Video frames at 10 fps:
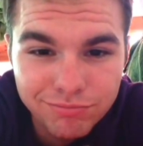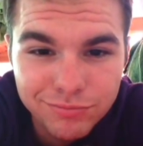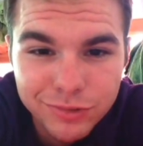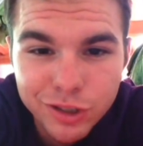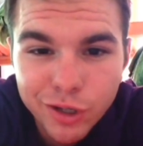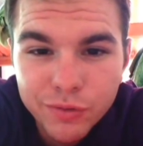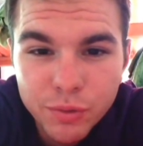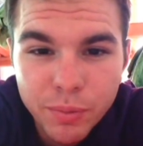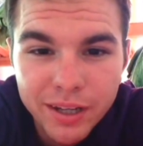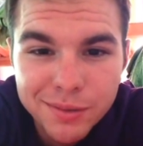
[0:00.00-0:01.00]
So if you
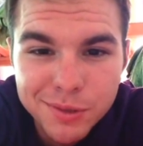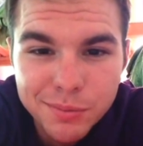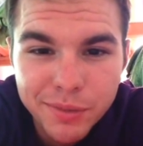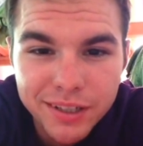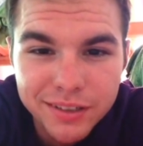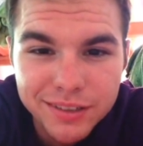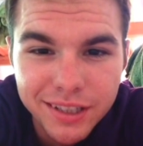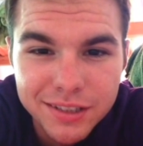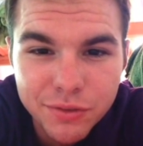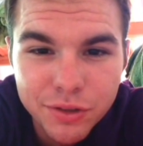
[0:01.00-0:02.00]
paid him some money, he'll
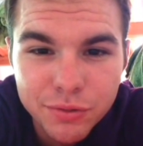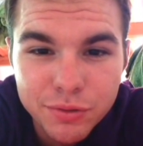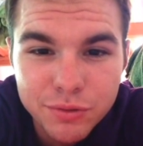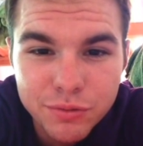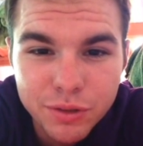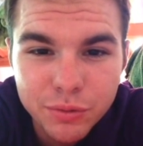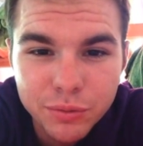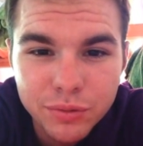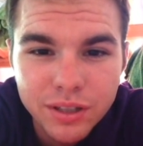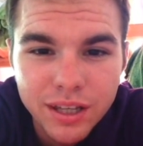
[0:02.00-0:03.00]
dance for you, which was really
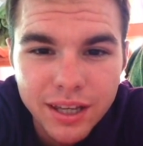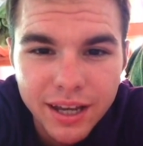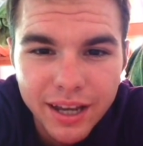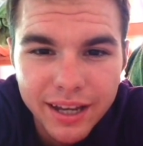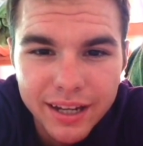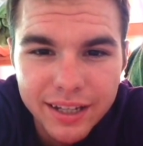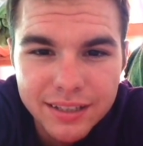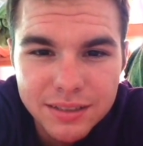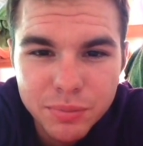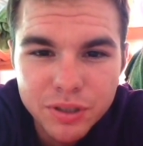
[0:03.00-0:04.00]
cool. I kind of got
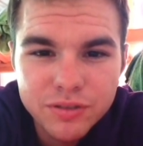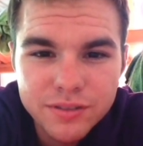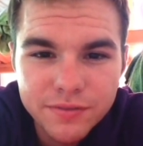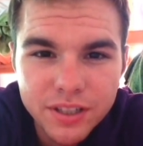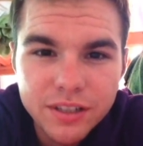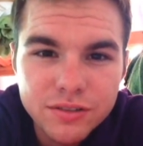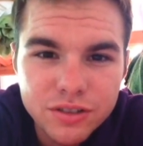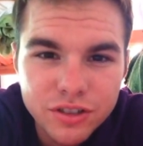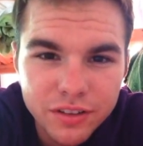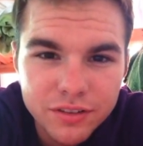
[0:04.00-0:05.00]
some pictures and videos, so
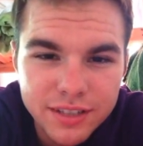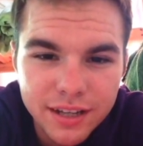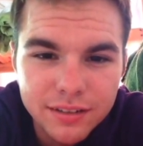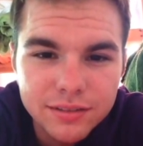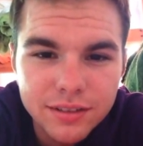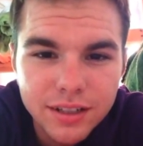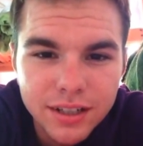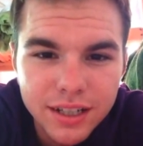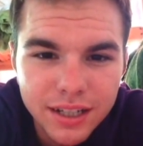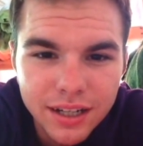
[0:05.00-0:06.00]
check those out.
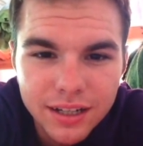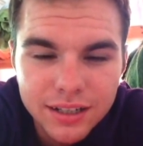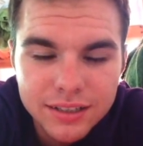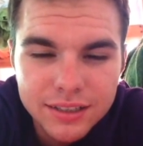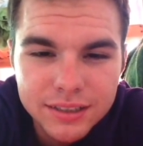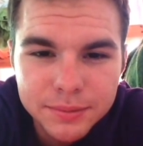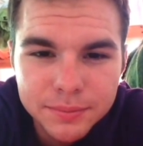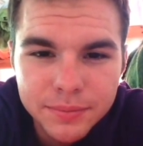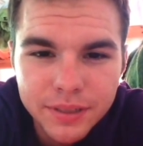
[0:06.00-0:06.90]
And